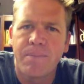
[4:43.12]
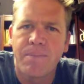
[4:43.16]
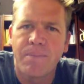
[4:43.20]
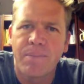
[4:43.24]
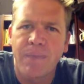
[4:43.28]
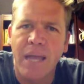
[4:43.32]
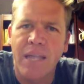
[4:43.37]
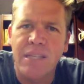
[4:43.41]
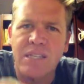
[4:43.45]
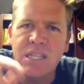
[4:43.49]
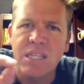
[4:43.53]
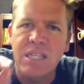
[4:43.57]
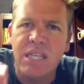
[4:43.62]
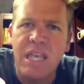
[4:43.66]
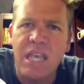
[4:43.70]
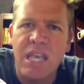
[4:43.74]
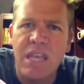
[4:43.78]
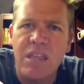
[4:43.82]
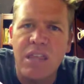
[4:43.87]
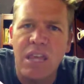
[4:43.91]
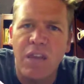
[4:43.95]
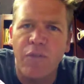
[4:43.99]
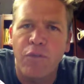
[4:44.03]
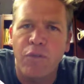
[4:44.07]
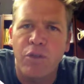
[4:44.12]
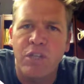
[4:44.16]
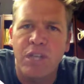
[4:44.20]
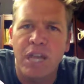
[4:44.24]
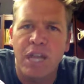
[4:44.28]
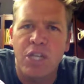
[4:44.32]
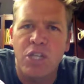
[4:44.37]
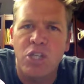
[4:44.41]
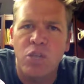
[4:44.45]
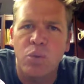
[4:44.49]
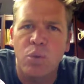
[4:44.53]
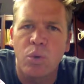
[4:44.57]
That's the key thing for
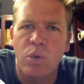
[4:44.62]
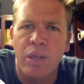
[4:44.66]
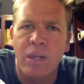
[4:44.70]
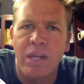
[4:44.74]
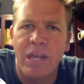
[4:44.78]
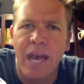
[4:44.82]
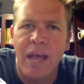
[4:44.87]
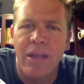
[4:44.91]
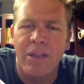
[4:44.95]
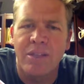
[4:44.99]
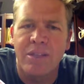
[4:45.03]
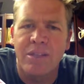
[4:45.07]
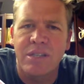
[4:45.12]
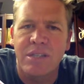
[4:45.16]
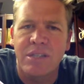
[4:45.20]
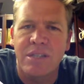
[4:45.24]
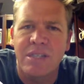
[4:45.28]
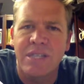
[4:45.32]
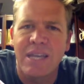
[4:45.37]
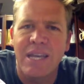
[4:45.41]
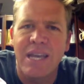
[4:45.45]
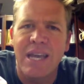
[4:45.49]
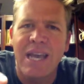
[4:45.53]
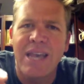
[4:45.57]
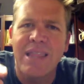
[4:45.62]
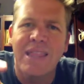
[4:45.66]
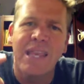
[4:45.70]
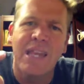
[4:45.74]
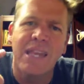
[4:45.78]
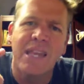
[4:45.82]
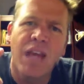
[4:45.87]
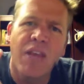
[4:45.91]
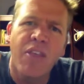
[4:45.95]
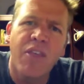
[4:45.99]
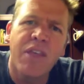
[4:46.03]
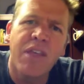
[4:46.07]
textual analysis, that
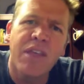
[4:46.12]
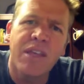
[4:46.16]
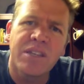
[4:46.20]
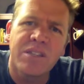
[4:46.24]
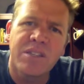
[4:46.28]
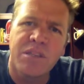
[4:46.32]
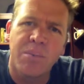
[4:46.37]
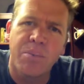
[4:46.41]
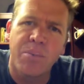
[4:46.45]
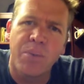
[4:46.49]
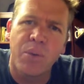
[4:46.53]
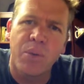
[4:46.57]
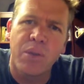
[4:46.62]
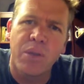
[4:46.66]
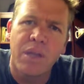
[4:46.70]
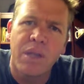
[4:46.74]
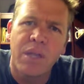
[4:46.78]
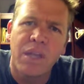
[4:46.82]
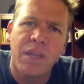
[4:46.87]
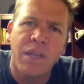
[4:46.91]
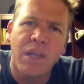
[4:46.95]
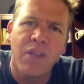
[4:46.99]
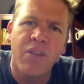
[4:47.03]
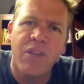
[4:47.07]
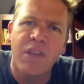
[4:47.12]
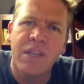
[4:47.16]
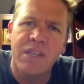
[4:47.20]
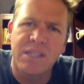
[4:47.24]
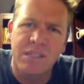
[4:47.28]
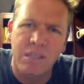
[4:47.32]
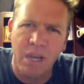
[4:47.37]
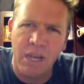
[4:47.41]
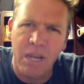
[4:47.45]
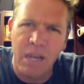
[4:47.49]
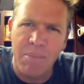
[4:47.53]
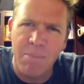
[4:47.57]
nothing is simple, nothing
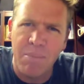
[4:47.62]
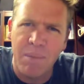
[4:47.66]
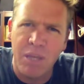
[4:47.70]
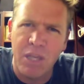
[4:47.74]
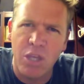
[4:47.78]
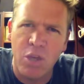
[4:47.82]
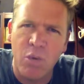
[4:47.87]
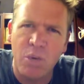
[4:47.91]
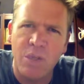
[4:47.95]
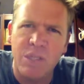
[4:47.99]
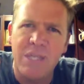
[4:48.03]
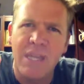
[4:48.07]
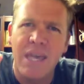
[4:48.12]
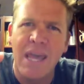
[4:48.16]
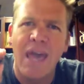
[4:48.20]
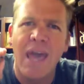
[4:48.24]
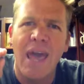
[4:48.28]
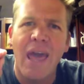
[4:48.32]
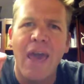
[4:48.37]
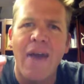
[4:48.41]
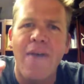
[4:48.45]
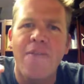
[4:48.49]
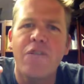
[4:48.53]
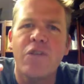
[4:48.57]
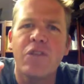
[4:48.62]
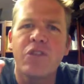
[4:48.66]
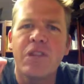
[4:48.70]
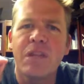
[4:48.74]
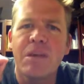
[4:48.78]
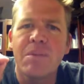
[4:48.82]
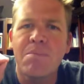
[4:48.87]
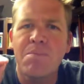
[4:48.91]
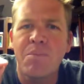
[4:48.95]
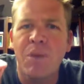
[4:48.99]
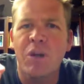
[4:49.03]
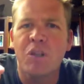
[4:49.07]
is unambiguous,
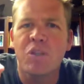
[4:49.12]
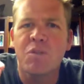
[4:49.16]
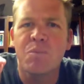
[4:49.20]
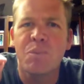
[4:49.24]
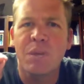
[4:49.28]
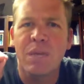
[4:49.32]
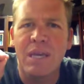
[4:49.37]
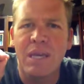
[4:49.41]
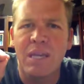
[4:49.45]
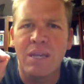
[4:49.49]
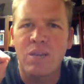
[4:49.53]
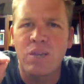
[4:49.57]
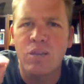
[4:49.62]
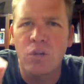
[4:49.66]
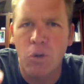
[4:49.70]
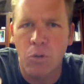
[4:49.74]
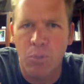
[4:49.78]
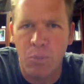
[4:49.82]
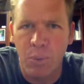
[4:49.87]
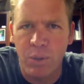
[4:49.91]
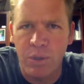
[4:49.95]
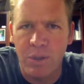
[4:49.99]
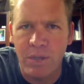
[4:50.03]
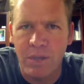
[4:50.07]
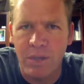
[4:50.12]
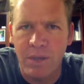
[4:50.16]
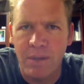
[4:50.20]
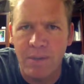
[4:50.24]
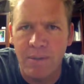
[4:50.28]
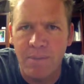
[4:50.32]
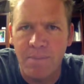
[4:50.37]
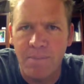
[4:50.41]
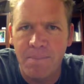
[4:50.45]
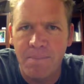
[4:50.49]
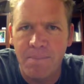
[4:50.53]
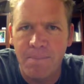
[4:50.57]
everything must be interpreted.
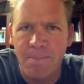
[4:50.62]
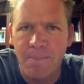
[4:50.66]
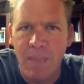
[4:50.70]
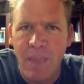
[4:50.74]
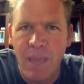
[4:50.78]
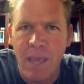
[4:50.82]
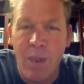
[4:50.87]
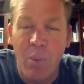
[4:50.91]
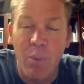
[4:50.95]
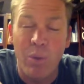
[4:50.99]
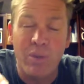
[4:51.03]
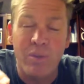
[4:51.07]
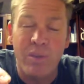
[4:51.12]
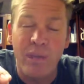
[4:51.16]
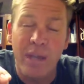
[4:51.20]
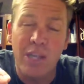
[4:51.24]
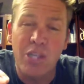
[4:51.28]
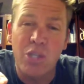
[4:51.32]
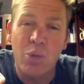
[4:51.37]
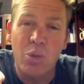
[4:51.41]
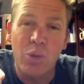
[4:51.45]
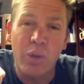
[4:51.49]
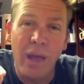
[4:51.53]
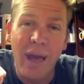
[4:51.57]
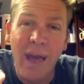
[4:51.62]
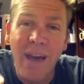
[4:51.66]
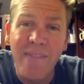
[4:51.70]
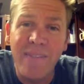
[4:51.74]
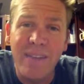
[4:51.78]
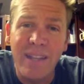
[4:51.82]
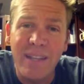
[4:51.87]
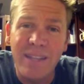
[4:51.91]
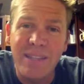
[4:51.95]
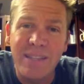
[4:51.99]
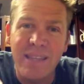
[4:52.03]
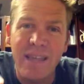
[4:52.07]
With textual
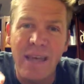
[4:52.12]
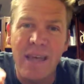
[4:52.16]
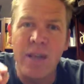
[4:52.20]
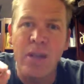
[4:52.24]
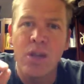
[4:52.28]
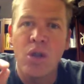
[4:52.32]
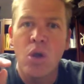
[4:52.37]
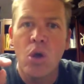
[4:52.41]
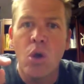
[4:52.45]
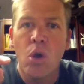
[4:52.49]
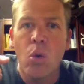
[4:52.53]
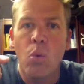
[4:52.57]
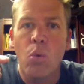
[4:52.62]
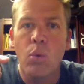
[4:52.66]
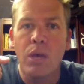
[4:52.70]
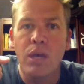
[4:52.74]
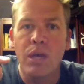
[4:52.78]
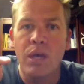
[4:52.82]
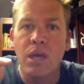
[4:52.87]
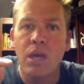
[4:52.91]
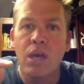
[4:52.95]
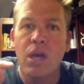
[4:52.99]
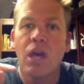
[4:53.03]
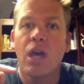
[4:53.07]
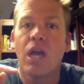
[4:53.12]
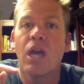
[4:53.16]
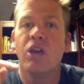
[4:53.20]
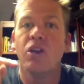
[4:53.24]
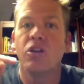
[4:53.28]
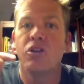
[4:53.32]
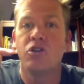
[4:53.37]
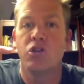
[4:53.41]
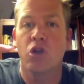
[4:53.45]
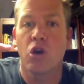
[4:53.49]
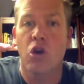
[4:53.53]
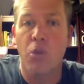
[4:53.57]
evidence, then, we
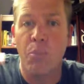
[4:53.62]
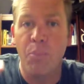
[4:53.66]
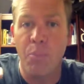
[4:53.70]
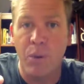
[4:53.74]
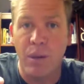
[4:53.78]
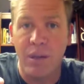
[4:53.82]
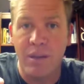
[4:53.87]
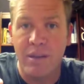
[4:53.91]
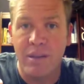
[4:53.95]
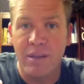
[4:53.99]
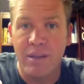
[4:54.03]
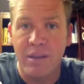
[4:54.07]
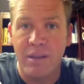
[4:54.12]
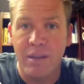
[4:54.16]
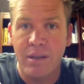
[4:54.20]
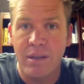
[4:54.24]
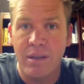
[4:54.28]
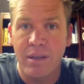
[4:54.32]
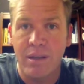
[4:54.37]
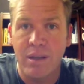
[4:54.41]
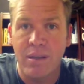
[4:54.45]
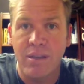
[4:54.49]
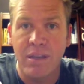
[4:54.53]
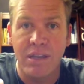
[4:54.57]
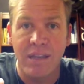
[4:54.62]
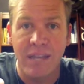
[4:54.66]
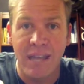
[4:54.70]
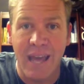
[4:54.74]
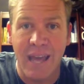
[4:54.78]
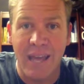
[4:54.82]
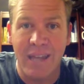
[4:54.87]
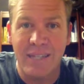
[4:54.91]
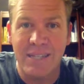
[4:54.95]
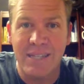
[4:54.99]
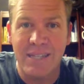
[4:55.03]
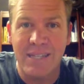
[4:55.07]
interpret the
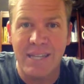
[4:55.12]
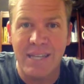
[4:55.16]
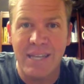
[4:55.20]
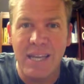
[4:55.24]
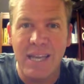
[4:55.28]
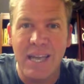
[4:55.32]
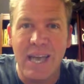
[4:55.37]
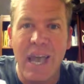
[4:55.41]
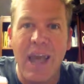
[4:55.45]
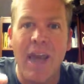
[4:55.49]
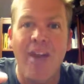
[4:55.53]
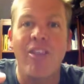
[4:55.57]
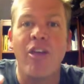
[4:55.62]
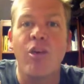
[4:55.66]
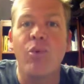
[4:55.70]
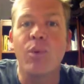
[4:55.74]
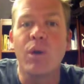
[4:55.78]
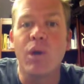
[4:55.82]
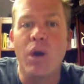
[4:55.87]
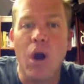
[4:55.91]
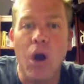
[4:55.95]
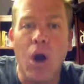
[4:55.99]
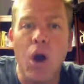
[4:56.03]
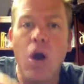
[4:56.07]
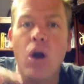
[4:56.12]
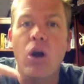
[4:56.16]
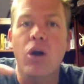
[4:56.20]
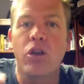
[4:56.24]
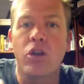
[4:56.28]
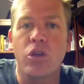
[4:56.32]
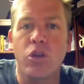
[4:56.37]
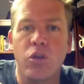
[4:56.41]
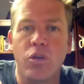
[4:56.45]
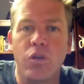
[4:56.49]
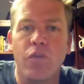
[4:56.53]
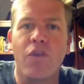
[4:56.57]
text, and then we
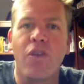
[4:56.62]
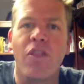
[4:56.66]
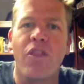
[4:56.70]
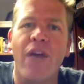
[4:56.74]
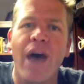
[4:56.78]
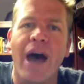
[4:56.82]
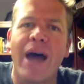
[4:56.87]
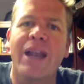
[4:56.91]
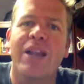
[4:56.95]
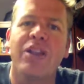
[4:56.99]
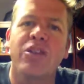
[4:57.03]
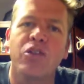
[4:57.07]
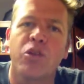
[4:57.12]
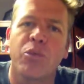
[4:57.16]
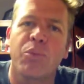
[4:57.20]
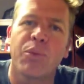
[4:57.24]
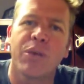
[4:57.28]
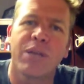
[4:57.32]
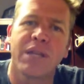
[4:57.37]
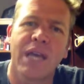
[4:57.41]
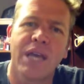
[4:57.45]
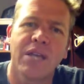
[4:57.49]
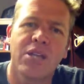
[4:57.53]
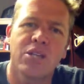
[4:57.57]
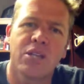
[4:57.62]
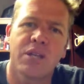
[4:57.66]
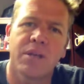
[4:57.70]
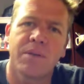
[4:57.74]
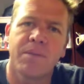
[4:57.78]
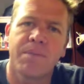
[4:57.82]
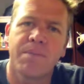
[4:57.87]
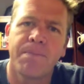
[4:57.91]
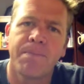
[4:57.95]
argue for that interpretation.